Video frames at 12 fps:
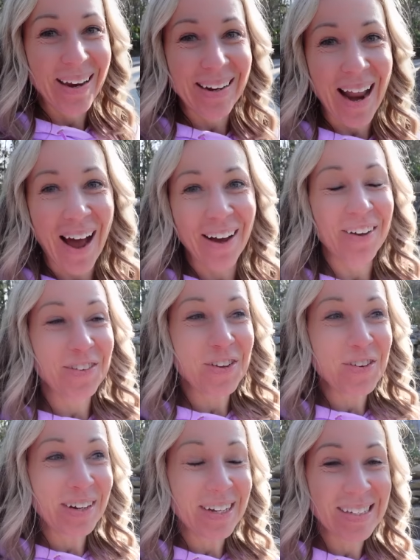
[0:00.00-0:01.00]
Now, if
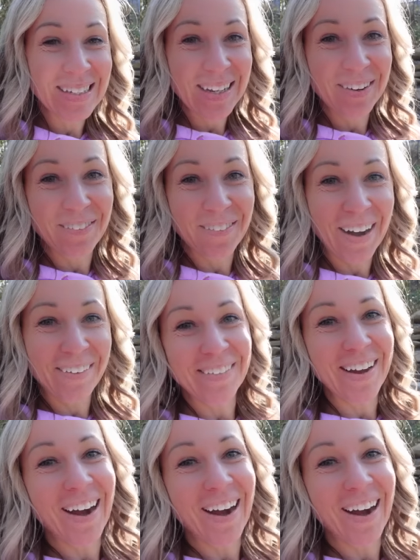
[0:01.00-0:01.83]
you want to see where we